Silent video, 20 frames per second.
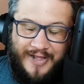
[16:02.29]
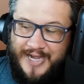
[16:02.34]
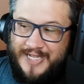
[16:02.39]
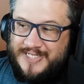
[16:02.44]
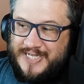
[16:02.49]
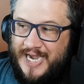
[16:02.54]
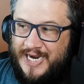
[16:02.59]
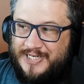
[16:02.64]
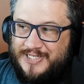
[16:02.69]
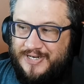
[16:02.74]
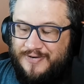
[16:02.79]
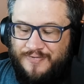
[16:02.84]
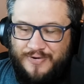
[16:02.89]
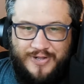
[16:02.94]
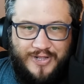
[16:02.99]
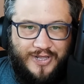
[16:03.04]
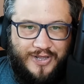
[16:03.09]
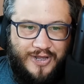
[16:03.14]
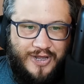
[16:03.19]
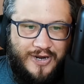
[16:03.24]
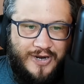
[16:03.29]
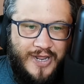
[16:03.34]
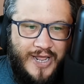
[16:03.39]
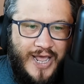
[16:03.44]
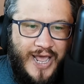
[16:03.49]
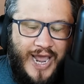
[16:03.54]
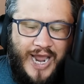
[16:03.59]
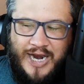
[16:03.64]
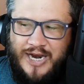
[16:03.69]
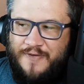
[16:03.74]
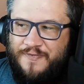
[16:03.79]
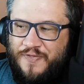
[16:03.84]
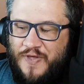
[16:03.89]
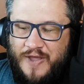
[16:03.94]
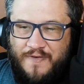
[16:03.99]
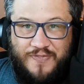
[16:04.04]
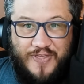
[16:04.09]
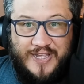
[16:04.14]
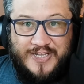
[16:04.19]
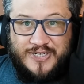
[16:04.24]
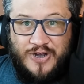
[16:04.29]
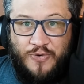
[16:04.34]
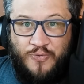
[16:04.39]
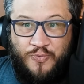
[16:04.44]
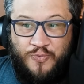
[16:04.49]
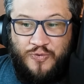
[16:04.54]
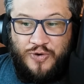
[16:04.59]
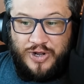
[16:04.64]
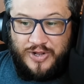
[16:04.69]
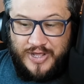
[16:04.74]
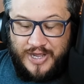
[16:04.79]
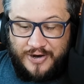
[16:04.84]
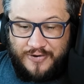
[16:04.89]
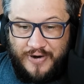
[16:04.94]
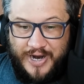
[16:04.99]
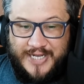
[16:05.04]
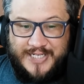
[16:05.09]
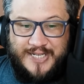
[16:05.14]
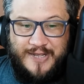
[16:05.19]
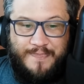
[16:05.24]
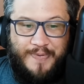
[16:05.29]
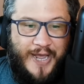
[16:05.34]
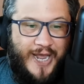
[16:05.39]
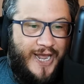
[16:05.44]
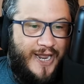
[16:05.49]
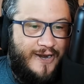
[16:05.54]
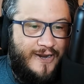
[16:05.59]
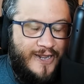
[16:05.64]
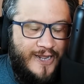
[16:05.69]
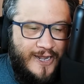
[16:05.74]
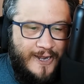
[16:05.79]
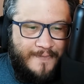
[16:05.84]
It's actually really good. And if things go really crazy bad